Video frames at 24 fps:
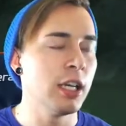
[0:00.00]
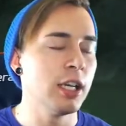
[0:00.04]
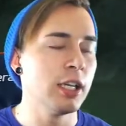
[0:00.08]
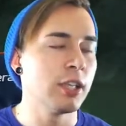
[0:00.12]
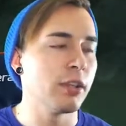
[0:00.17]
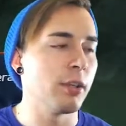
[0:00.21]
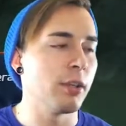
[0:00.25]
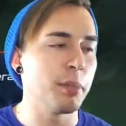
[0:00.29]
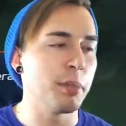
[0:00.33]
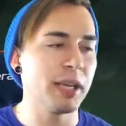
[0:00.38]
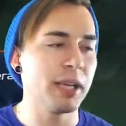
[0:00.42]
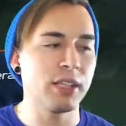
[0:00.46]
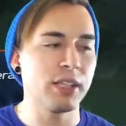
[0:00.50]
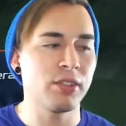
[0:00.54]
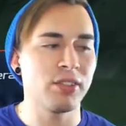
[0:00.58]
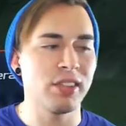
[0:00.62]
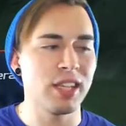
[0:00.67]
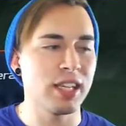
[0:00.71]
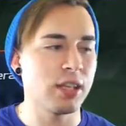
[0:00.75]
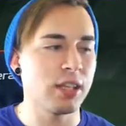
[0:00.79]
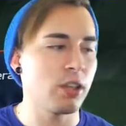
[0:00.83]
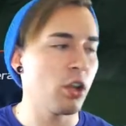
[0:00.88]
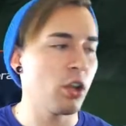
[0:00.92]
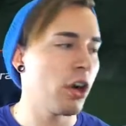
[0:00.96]

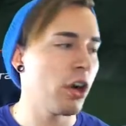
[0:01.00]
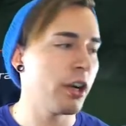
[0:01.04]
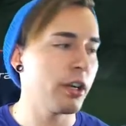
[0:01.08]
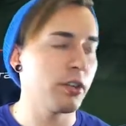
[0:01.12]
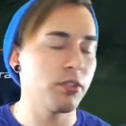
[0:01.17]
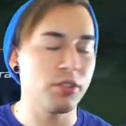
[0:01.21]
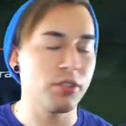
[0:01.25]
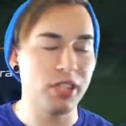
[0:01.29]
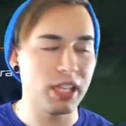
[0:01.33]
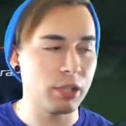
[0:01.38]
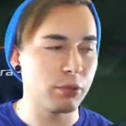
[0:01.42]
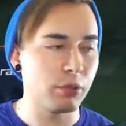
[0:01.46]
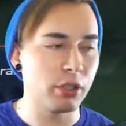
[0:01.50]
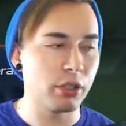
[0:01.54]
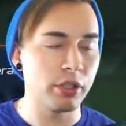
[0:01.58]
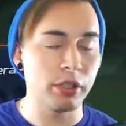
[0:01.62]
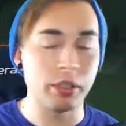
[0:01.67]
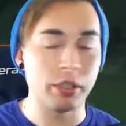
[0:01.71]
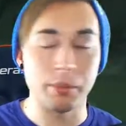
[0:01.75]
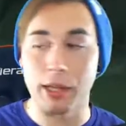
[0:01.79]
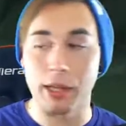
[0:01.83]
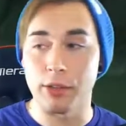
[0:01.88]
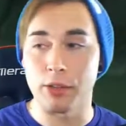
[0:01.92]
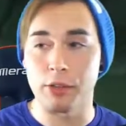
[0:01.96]
The hardest thing really
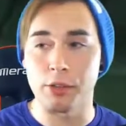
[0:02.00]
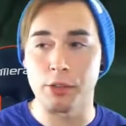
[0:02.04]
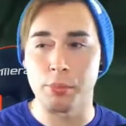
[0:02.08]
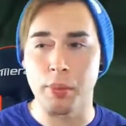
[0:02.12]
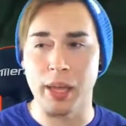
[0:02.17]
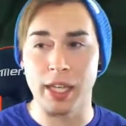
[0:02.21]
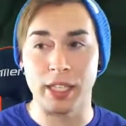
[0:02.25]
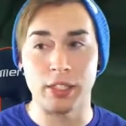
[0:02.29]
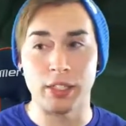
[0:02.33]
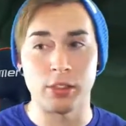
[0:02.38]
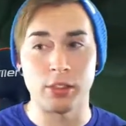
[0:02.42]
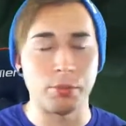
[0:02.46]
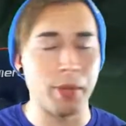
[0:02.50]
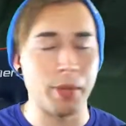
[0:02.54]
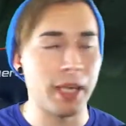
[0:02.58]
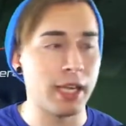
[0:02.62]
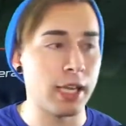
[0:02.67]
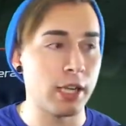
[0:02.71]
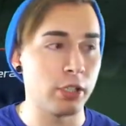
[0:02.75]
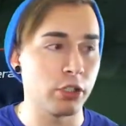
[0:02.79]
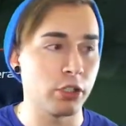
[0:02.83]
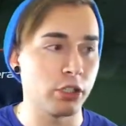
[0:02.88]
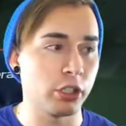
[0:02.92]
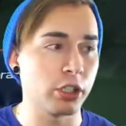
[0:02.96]
about the spec is making
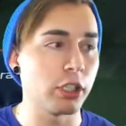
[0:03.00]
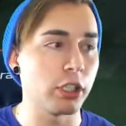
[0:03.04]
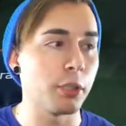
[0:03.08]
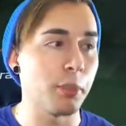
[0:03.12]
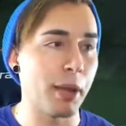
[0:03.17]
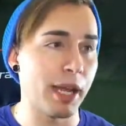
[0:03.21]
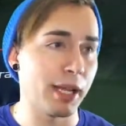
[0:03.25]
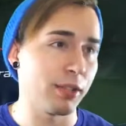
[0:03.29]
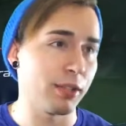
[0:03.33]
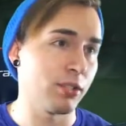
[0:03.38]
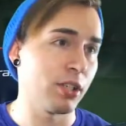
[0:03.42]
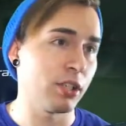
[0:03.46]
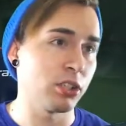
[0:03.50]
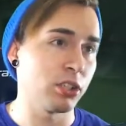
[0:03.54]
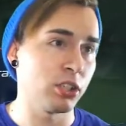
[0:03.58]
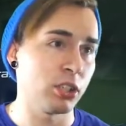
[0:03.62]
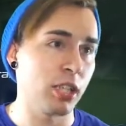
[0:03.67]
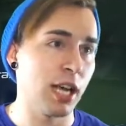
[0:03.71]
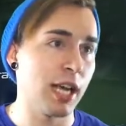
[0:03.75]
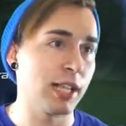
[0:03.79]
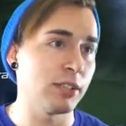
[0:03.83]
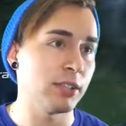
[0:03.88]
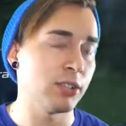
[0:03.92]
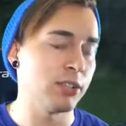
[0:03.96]
sure you're paying attention to
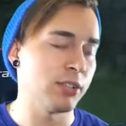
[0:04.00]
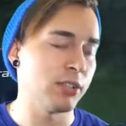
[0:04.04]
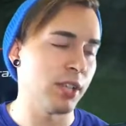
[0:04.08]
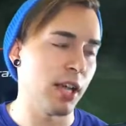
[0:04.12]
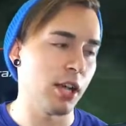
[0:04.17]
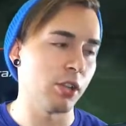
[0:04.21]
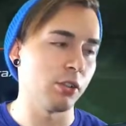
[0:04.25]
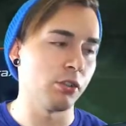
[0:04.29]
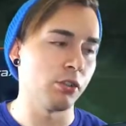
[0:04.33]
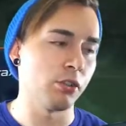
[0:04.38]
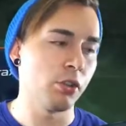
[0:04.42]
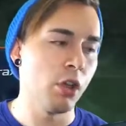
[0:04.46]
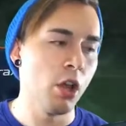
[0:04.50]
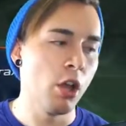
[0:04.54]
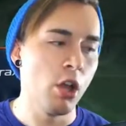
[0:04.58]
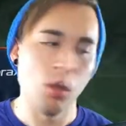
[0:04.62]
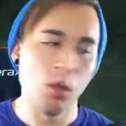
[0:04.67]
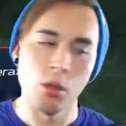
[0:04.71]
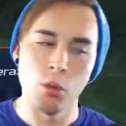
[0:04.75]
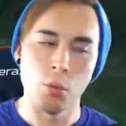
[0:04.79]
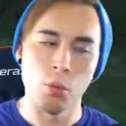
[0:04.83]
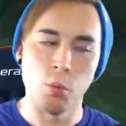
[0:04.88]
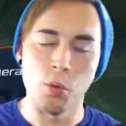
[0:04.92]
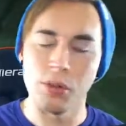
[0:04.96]
Icy Talons.
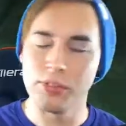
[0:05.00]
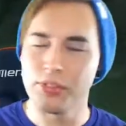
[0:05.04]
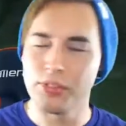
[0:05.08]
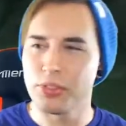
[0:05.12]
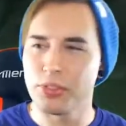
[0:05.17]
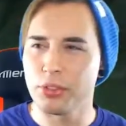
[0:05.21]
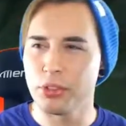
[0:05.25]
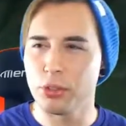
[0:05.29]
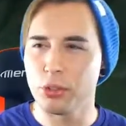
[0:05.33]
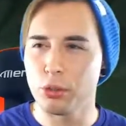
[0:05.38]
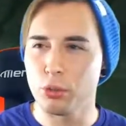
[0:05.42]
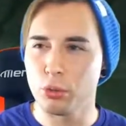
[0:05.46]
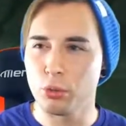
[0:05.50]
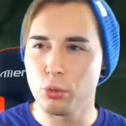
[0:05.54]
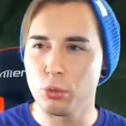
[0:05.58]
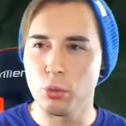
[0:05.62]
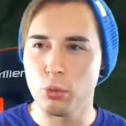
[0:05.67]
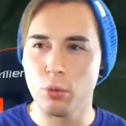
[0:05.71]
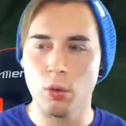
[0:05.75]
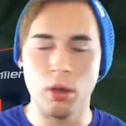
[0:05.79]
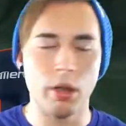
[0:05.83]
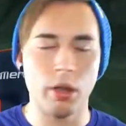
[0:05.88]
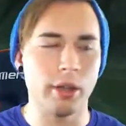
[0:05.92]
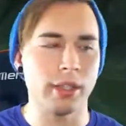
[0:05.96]
Once
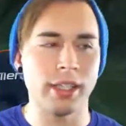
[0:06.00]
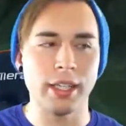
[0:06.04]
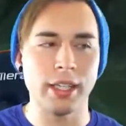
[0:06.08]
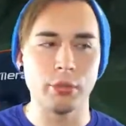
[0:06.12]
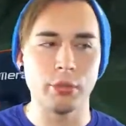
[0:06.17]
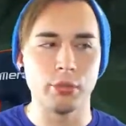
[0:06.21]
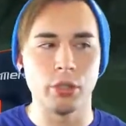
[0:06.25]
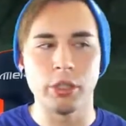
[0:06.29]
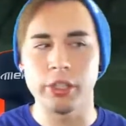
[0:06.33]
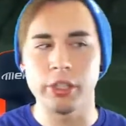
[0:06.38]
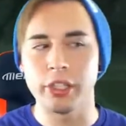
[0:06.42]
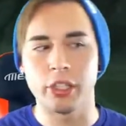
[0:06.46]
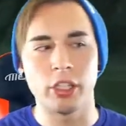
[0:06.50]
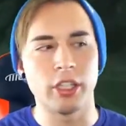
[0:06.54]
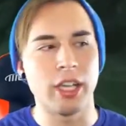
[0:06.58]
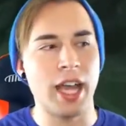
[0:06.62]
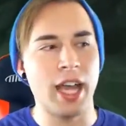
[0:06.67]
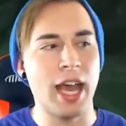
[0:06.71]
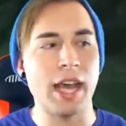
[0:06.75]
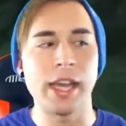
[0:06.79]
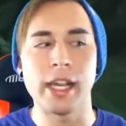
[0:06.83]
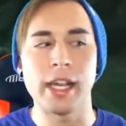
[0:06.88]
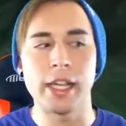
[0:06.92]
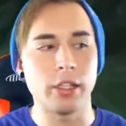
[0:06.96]
you get really good
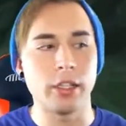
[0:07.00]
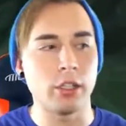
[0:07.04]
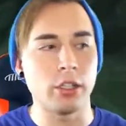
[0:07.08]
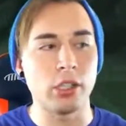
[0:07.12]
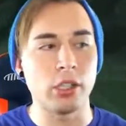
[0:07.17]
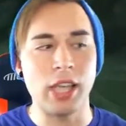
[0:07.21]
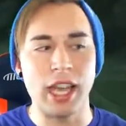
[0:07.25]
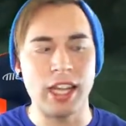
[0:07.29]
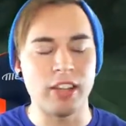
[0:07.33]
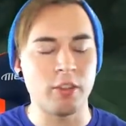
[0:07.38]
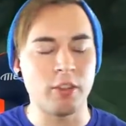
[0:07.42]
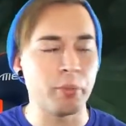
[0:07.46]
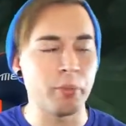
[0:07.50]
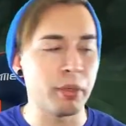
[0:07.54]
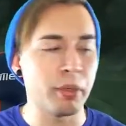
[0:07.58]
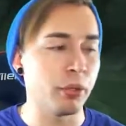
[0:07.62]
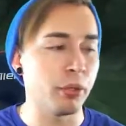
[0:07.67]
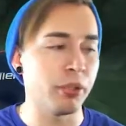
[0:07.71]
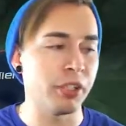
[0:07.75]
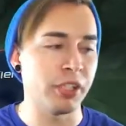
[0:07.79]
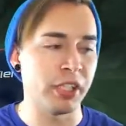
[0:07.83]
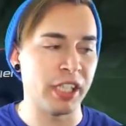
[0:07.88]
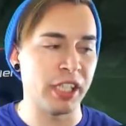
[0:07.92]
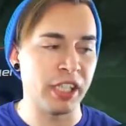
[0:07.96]
at it, you kind of build
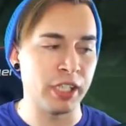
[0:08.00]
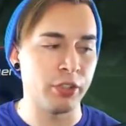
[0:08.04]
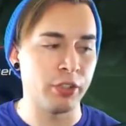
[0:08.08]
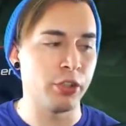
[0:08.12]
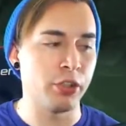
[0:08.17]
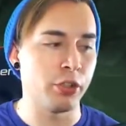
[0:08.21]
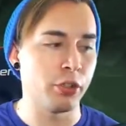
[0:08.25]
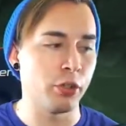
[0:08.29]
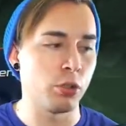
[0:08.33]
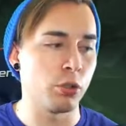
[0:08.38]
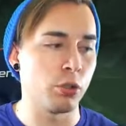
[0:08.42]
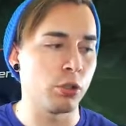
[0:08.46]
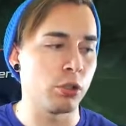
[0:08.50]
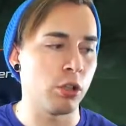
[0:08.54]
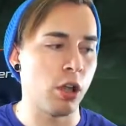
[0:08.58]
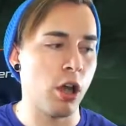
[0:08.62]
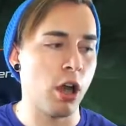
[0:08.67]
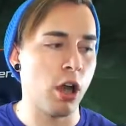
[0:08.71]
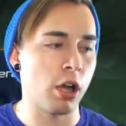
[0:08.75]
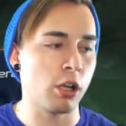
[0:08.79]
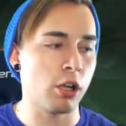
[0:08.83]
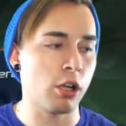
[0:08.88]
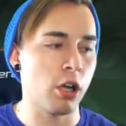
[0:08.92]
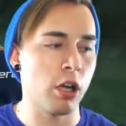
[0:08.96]
an internal
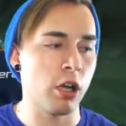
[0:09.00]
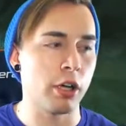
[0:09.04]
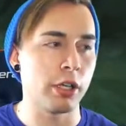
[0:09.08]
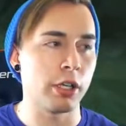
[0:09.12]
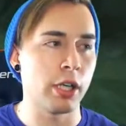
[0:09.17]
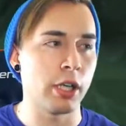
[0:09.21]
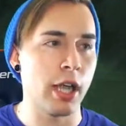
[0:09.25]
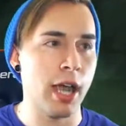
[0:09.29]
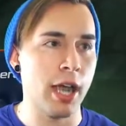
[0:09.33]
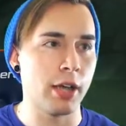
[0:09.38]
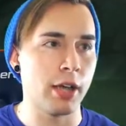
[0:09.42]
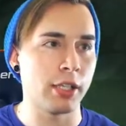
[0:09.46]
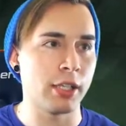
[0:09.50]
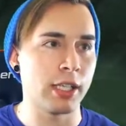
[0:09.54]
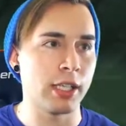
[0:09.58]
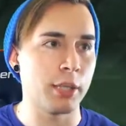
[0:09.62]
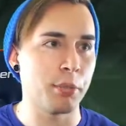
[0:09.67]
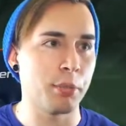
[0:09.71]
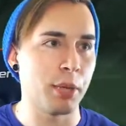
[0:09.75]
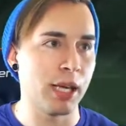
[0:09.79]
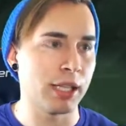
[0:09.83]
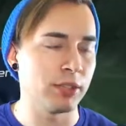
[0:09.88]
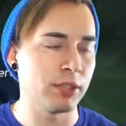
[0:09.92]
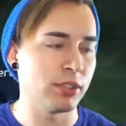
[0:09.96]
clock on how to keep
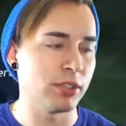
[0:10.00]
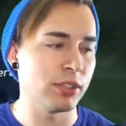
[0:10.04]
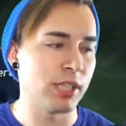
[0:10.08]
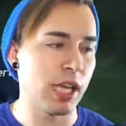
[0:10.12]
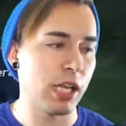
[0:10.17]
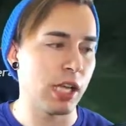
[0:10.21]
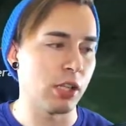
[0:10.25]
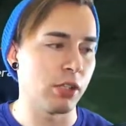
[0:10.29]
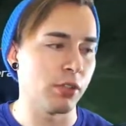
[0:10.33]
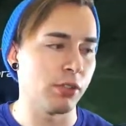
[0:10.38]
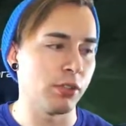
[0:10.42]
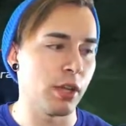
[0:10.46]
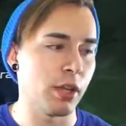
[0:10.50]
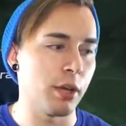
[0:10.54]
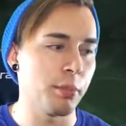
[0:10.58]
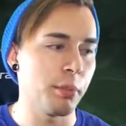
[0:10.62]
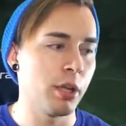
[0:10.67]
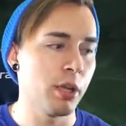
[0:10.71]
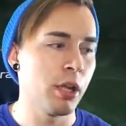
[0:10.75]
Icy Talons up.